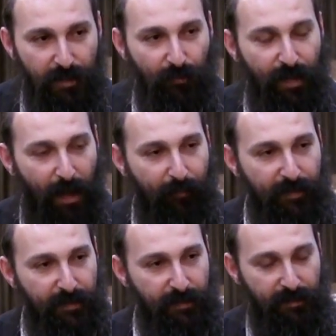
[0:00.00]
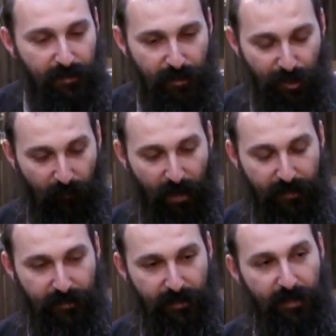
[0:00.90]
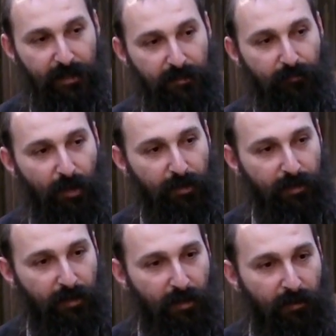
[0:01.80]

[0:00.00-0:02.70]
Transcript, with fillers: So what happens is the neshama is sitting in the body.